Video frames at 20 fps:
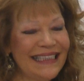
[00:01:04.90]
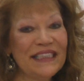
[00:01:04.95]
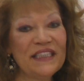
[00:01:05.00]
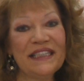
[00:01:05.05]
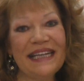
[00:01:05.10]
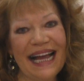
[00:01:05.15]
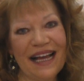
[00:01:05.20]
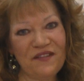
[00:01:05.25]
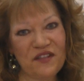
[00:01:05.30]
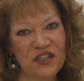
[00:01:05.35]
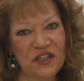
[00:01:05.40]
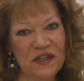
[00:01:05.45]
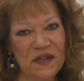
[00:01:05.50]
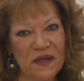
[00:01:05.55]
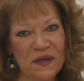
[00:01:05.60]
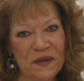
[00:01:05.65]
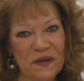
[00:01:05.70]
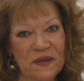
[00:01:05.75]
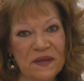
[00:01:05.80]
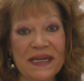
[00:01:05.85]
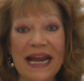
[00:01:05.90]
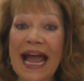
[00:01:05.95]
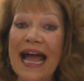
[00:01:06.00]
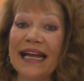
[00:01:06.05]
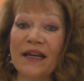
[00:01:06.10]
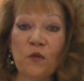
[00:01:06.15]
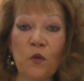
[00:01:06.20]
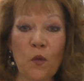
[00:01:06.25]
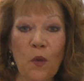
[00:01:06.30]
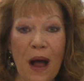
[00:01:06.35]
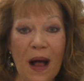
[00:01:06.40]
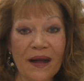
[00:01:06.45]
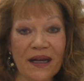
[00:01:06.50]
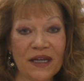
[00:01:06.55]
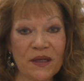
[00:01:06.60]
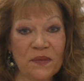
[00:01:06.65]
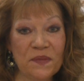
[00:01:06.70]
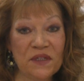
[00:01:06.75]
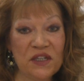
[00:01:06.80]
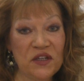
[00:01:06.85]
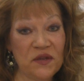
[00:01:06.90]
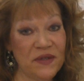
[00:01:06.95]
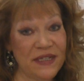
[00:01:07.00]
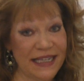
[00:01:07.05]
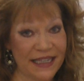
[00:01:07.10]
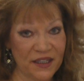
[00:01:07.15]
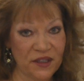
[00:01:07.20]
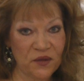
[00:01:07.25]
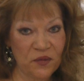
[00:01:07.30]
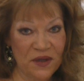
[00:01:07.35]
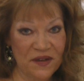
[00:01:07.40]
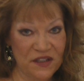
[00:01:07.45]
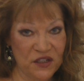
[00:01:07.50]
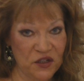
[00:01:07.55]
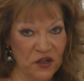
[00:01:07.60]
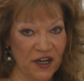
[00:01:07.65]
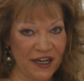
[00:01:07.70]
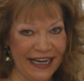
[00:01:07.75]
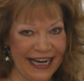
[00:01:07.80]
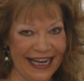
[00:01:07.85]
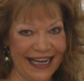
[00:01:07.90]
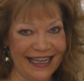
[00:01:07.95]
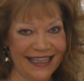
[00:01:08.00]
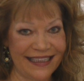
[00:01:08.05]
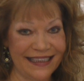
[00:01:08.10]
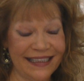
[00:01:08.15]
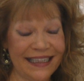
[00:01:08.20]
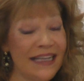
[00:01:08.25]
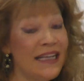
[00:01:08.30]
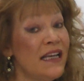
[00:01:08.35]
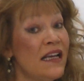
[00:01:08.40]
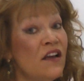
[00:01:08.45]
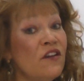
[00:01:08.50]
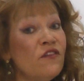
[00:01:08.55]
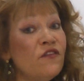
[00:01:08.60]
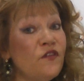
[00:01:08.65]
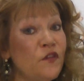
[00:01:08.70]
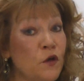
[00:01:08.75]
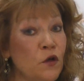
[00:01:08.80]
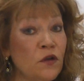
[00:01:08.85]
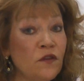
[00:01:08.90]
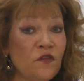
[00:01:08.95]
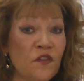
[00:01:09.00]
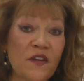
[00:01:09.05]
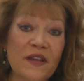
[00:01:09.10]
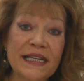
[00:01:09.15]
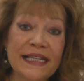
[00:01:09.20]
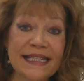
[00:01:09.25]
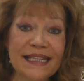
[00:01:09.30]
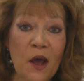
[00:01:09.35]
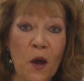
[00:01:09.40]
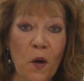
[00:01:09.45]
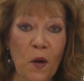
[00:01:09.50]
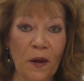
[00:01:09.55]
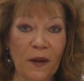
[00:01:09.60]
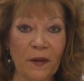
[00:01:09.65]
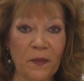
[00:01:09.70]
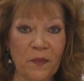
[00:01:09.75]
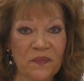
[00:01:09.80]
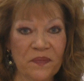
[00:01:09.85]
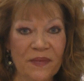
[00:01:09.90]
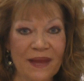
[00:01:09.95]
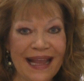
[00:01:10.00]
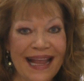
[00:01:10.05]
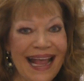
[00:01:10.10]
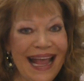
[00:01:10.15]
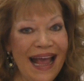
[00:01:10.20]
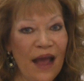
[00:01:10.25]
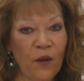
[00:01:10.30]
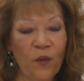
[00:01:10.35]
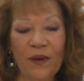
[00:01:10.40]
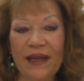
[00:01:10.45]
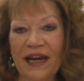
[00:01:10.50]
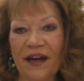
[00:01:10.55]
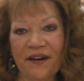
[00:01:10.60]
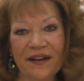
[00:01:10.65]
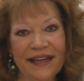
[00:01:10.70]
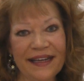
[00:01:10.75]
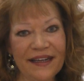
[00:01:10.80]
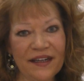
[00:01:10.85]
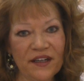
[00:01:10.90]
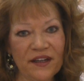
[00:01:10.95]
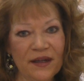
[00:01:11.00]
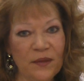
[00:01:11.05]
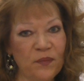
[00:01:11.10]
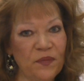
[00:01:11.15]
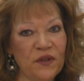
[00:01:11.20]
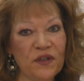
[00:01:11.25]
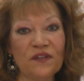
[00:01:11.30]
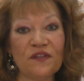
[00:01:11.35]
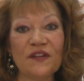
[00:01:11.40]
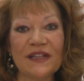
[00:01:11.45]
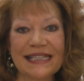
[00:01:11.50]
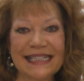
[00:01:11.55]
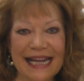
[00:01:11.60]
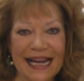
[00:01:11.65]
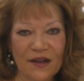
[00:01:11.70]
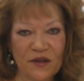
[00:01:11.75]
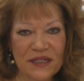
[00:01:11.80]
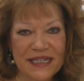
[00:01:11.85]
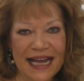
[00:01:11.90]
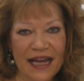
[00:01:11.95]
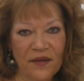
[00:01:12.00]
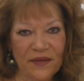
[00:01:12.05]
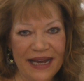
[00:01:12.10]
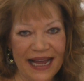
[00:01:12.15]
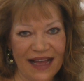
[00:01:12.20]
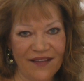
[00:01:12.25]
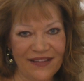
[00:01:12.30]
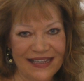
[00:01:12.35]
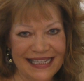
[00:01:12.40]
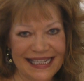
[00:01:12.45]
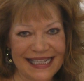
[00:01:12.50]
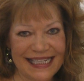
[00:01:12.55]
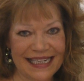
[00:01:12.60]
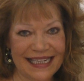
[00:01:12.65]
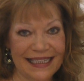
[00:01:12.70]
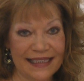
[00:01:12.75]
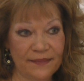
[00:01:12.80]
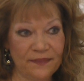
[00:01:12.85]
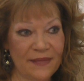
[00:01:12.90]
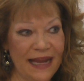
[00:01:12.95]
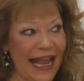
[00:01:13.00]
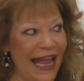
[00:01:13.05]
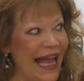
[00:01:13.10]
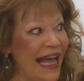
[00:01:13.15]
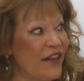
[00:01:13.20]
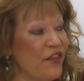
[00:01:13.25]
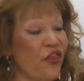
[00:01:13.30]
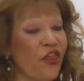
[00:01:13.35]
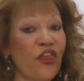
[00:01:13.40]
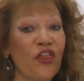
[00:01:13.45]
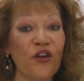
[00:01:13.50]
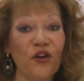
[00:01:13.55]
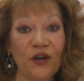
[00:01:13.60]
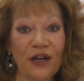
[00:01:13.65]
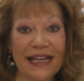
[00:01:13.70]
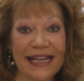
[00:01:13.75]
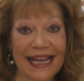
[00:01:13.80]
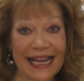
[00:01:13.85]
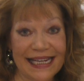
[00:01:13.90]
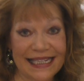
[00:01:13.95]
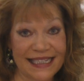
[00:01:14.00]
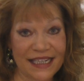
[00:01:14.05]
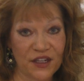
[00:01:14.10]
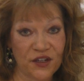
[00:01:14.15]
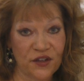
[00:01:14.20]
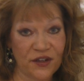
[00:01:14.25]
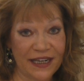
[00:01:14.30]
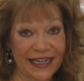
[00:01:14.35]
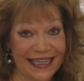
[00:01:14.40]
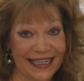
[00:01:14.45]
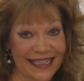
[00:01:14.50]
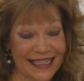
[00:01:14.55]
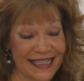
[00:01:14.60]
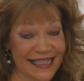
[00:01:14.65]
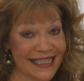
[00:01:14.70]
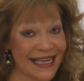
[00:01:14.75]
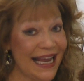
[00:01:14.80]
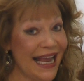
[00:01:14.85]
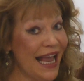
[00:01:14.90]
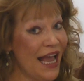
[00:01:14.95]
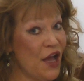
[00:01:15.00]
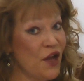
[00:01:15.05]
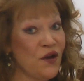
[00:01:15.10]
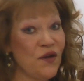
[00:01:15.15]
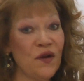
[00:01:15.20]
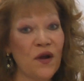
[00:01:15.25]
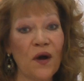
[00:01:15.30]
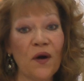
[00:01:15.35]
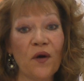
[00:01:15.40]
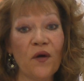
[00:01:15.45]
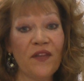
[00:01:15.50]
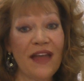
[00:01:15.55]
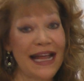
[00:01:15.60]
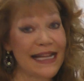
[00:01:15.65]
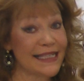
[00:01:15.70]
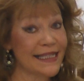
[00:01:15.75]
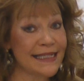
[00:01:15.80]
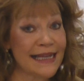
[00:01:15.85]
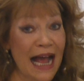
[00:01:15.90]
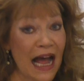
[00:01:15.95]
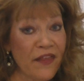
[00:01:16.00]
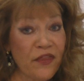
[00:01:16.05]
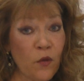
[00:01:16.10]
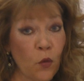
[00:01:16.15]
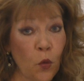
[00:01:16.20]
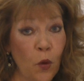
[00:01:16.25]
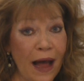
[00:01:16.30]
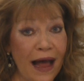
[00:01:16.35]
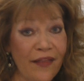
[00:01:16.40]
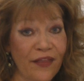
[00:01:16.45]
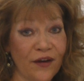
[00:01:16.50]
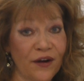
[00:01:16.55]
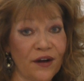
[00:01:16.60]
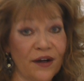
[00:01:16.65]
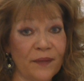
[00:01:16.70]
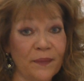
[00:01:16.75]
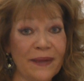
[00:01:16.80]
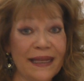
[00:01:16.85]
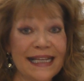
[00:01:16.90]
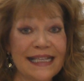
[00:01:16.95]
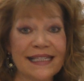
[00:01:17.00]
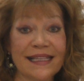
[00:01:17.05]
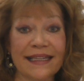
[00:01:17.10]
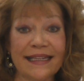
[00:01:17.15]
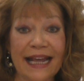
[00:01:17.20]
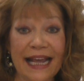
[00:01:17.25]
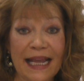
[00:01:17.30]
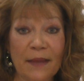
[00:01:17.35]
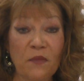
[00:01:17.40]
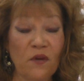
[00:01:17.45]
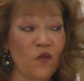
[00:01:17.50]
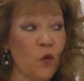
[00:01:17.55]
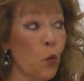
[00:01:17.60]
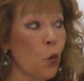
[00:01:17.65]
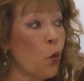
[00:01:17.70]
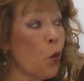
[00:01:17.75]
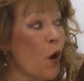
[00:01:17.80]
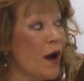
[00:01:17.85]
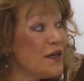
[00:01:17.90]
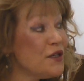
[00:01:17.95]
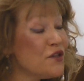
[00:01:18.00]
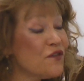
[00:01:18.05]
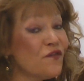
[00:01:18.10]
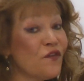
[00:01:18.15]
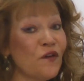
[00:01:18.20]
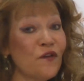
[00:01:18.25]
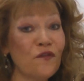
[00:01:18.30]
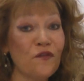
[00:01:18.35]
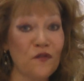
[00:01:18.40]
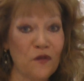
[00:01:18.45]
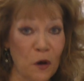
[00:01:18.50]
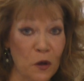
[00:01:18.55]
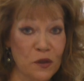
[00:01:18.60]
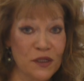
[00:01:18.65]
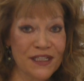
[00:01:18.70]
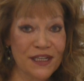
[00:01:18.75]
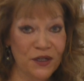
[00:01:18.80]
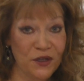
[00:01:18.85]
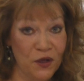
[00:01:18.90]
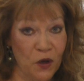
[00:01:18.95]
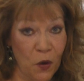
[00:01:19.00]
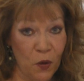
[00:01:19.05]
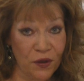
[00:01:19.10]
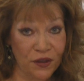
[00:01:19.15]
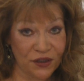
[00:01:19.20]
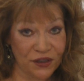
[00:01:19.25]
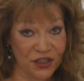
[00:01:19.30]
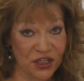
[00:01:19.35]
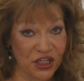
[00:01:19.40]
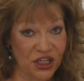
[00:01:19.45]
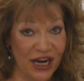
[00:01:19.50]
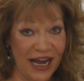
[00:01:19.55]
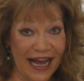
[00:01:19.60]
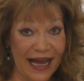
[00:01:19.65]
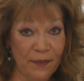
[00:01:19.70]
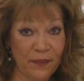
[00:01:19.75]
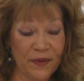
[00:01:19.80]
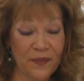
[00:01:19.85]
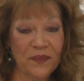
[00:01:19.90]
Good afternoon and welcome to Dinner with Dorann, Food for the Soul. We are here in beautiful downtown Evanston at 38 degrees. No, that's not the weather. It's the name of a wonderful frozen yogurt shop.